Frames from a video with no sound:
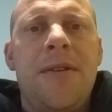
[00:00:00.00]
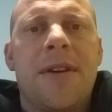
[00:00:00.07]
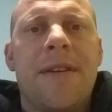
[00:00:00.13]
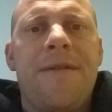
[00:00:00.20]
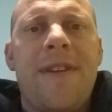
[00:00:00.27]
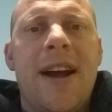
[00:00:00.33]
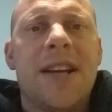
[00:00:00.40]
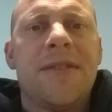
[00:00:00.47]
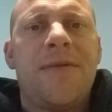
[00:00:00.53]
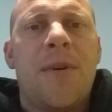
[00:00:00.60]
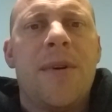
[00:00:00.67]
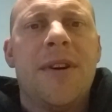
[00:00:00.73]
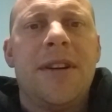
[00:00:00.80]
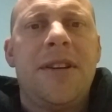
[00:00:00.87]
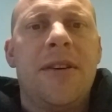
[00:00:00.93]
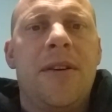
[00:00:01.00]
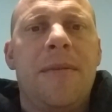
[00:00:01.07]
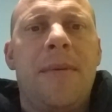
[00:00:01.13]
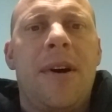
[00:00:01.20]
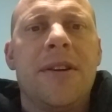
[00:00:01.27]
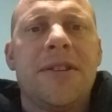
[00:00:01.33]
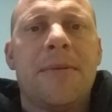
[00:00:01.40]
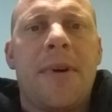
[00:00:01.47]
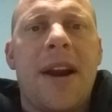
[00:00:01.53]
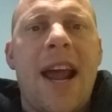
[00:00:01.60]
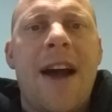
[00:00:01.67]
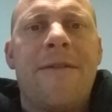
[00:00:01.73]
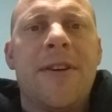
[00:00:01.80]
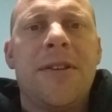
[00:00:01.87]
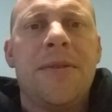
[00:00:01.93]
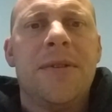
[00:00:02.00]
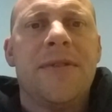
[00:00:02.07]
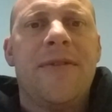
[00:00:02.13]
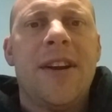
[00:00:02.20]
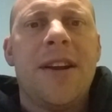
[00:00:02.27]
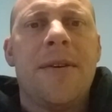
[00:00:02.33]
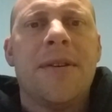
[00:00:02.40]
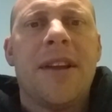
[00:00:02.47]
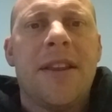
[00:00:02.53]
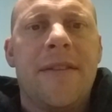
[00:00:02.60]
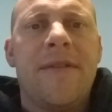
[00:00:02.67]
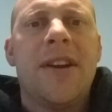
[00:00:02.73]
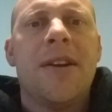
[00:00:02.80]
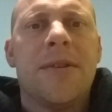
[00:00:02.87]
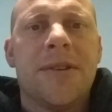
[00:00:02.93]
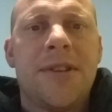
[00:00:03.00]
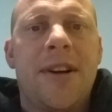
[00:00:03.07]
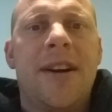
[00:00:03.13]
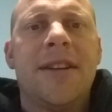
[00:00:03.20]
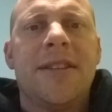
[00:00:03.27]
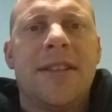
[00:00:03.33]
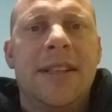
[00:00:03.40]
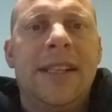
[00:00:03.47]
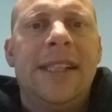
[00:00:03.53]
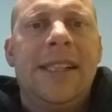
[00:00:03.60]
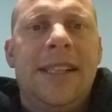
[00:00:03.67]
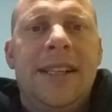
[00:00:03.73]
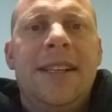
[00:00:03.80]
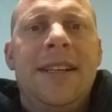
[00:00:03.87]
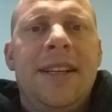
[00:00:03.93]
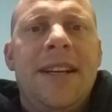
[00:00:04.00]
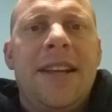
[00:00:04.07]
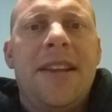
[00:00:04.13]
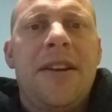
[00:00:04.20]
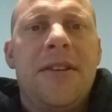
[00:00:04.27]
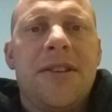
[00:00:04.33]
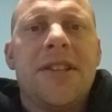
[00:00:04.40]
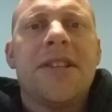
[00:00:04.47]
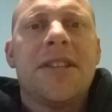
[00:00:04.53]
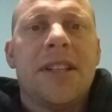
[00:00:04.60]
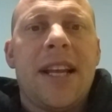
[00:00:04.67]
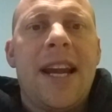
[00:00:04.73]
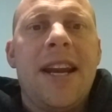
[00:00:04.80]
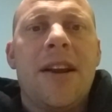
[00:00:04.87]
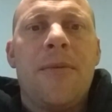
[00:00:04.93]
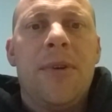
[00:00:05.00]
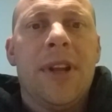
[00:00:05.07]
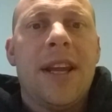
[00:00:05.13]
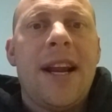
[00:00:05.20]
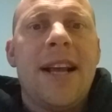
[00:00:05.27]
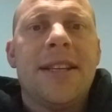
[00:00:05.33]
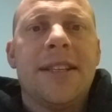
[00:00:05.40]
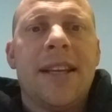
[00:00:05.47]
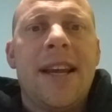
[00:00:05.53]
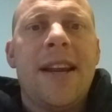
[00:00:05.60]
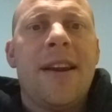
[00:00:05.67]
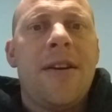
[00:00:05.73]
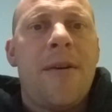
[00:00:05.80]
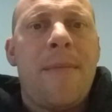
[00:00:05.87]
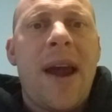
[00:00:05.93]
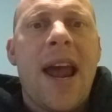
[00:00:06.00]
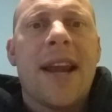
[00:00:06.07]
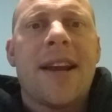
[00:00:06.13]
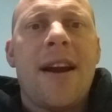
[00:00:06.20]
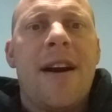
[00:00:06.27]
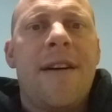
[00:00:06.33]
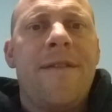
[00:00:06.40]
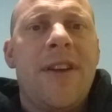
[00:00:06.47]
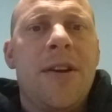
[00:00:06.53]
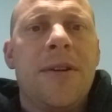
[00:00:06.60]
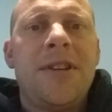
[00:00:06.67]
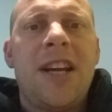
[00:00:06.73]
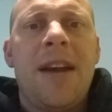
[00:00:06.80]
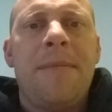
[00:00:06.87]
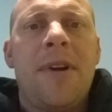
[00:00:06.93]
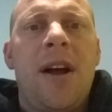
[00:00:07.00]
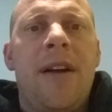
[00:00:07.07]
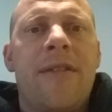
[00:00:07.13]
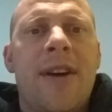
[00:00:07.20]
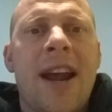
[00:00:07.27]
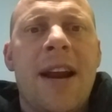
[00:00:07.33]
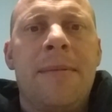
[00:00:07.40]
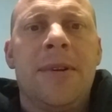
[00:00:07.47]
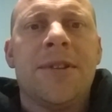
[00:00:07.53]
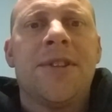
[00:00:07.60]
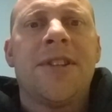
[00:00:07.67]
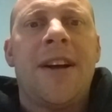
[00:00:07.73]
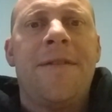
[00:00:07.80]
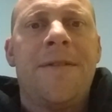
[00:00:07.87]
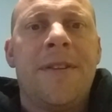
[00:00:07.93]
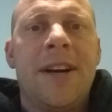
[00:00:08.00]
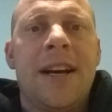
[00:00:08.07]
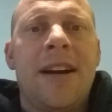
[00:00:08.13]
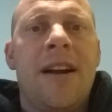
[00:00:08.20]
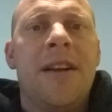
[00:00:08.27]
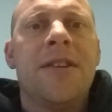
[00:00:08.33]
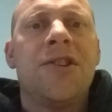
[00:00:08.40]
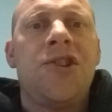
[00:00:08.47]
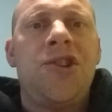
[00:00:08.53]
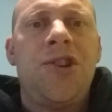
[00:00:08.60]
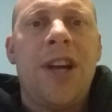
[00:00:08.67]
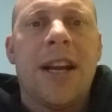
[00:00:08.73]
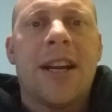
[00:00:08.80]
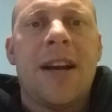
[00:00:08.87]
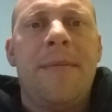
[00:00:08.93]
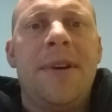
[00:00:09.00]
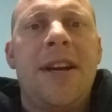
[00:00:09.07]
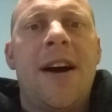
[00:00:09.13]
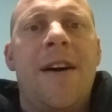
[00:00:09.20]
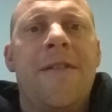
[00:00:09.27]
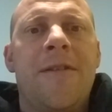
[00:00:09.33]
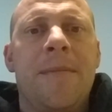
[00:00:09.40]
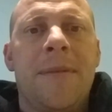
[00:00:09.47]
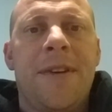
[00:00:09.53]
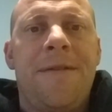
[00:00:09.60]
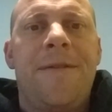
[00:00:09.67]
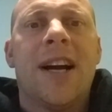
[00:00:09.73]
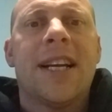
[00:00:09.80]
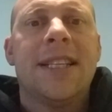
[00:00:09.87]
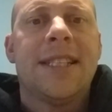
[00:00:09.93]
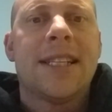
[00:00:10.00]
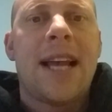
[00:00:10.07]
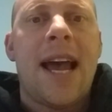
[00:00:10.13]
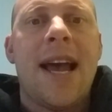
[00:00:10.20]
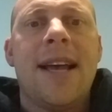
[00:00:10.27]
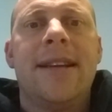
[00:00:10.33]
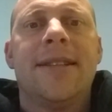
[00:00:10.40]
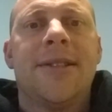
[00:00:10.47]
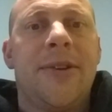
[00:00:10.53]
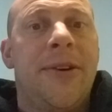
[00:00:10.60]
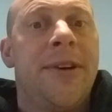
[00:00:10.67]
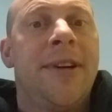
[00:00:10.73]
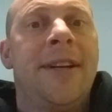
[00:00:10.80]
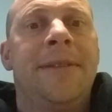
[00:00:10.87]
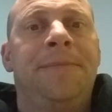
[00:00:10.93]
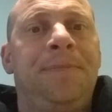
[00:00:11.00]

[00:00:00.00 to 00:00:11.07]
can fast forward to about it's about halfway through his video, and then the video starts. And then there's this lady, really nice lady in her backyard, videotaping all of her animals suffering and all the shit coming down from the fucking skies. So,